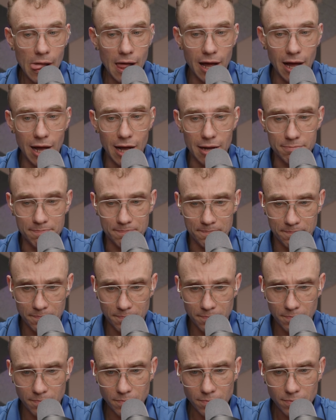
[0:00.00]
Um,
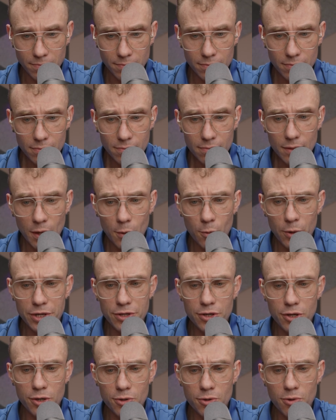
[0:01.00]
We
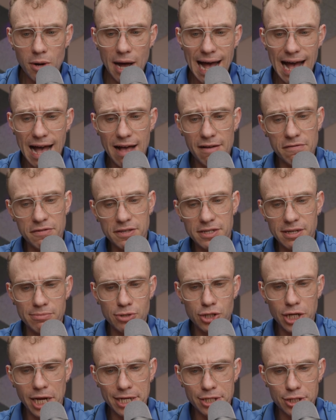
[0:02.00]
do have some
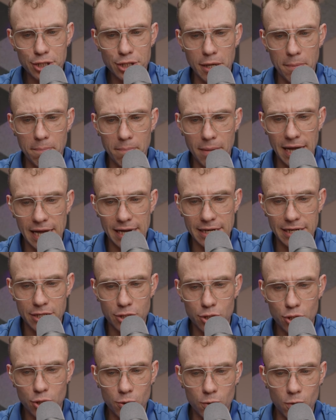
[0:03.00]
changes made
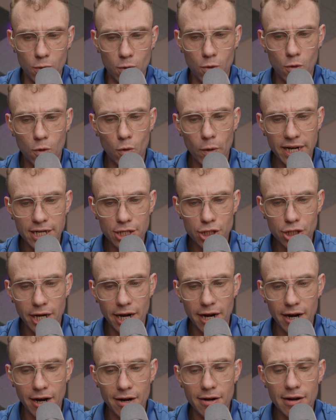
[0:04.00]
to Quick
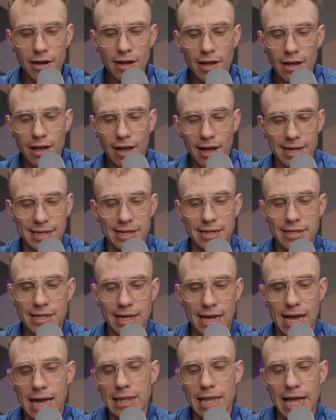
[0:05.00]
Share uh, to
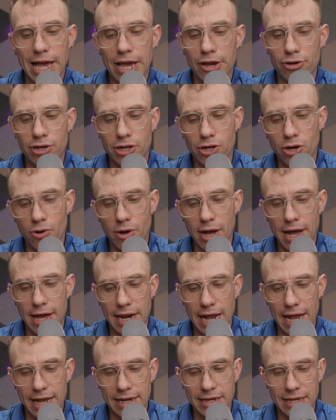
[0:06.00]
allow you to go ahead
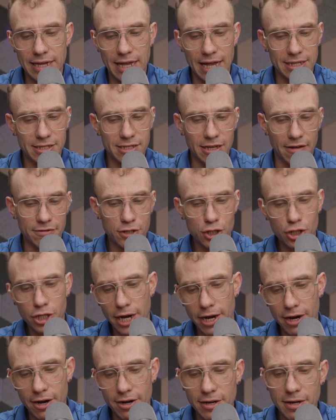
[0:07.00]
and get stuff
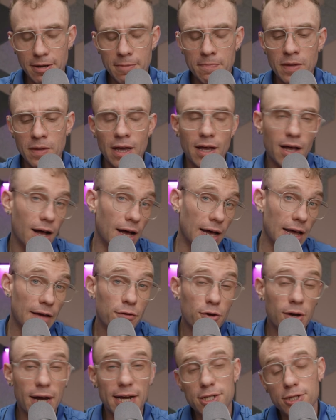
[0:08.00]
shared. Uh, if
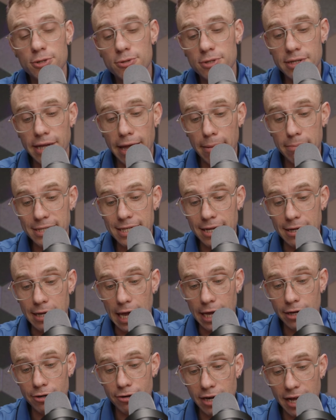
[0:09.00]
you guys use Samsung
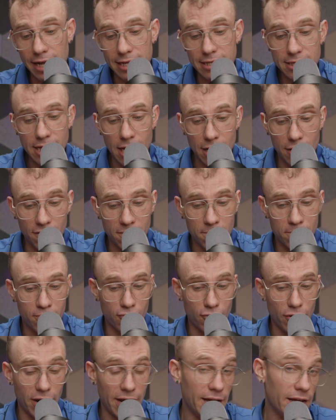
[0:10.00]
Internet instead of
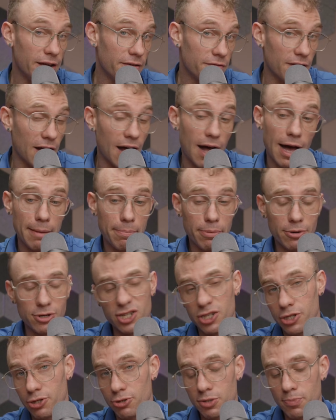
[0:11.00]
Brave, I
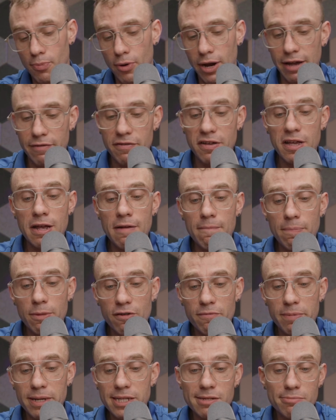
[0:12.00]
personally use Brave. There
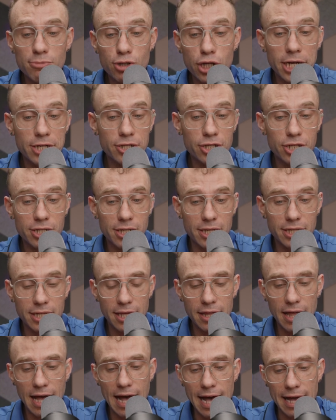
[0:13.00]
have been some changes
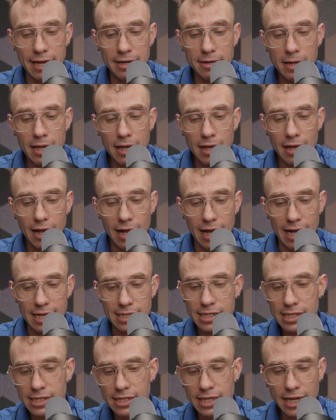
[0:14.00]
to that. Uh,
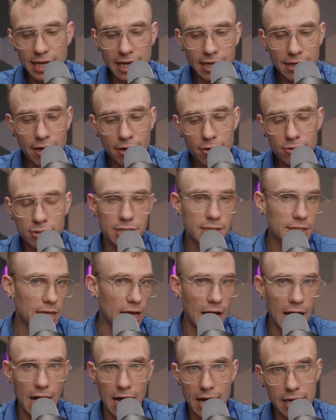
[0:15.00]
sticky notes,
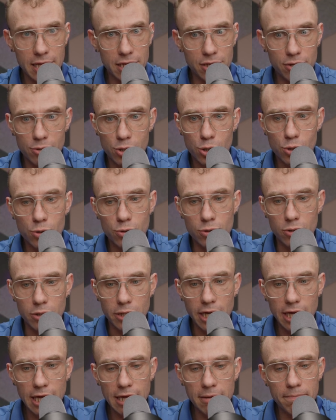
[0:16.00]
I use Google
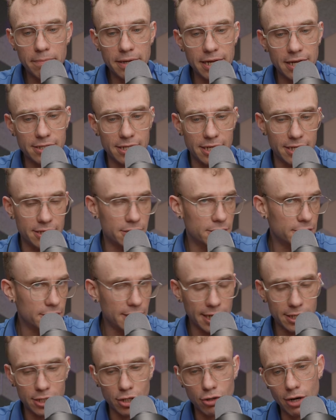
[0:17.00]
Keep because it
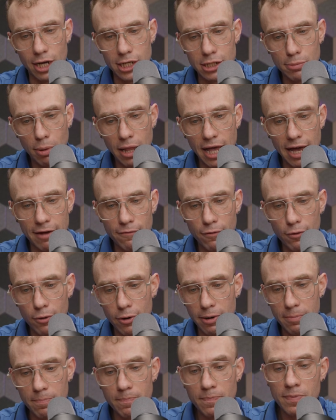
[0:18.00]
syncs across
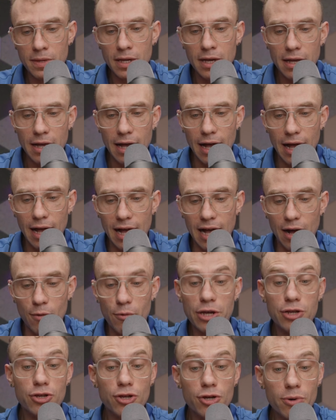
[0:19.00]
platform. Uh,
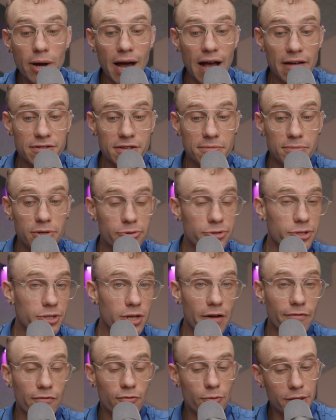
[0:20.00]
we do have some new
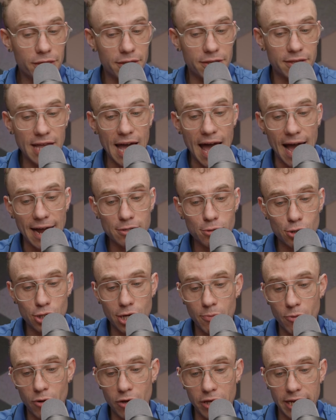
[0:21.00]
stuff with Dex, which
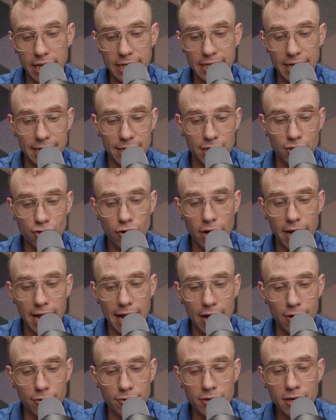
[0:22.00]
I'm really excited to try
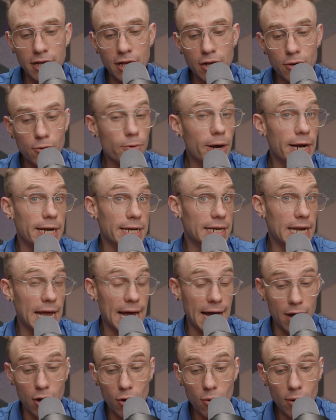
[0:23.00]
out right
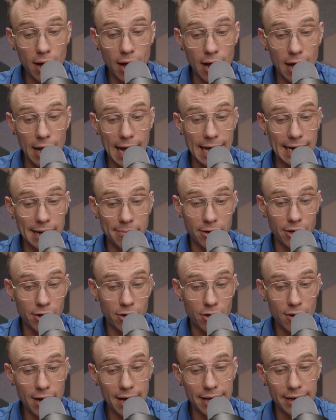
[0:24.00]
now. Uh, and I'm going
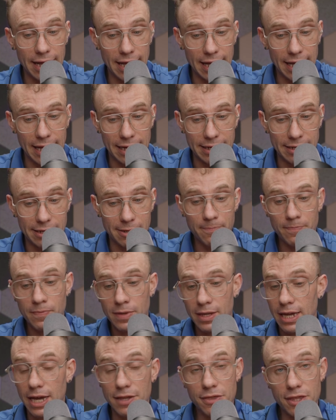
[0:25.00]
to go ahead and
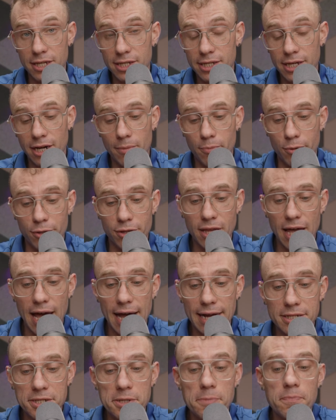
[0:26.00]
get this set up with
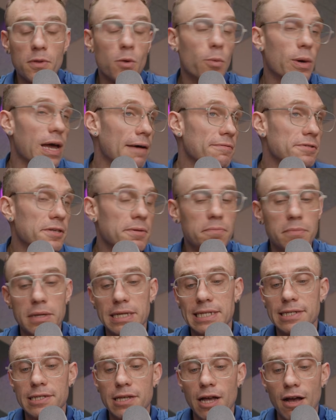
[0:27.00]
Dex. We have some
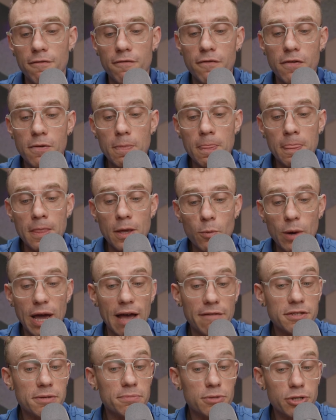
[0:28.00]
stuff. We
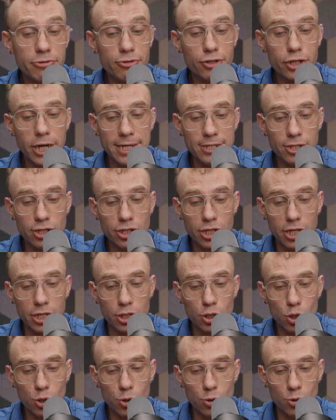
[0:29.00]
have some new changes
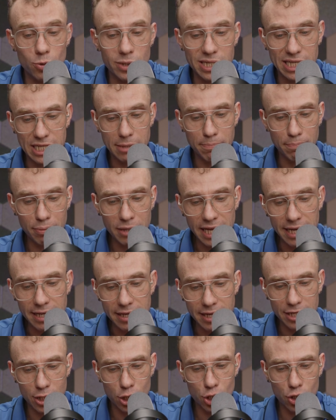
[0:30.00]
to
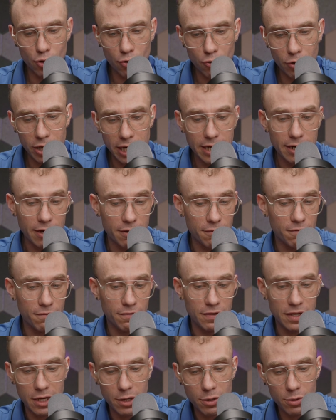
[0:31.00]
split screen
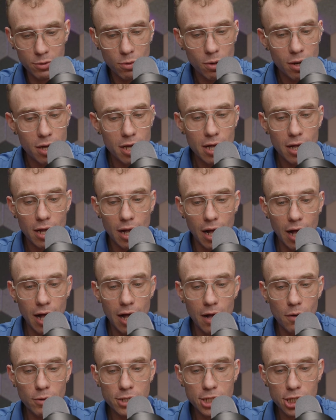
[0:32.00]
view,
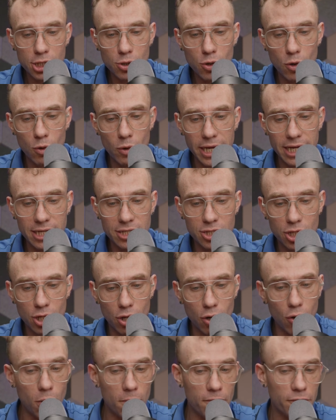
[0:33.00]
uh, which is going
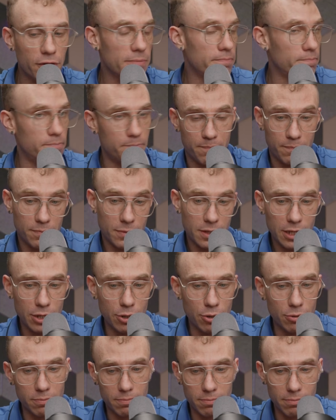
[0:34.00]
to hopefully, you
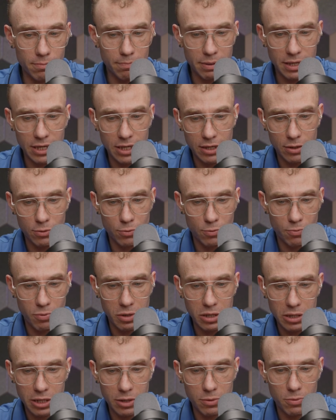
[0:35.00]
know, be
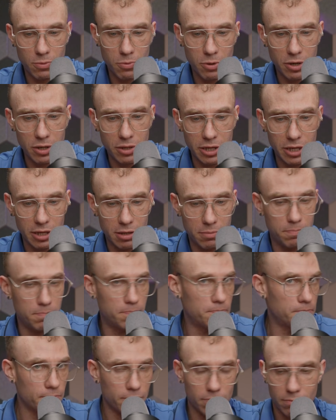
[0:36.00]
really, really
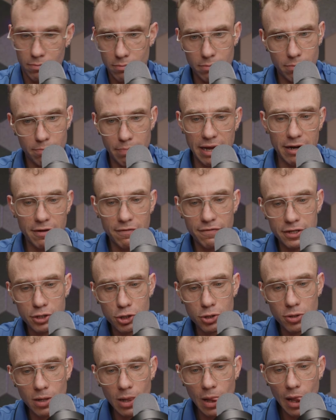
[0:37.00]

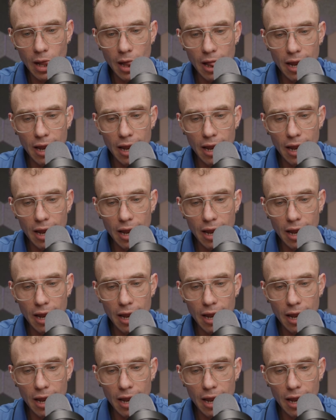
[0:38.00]
beneficial.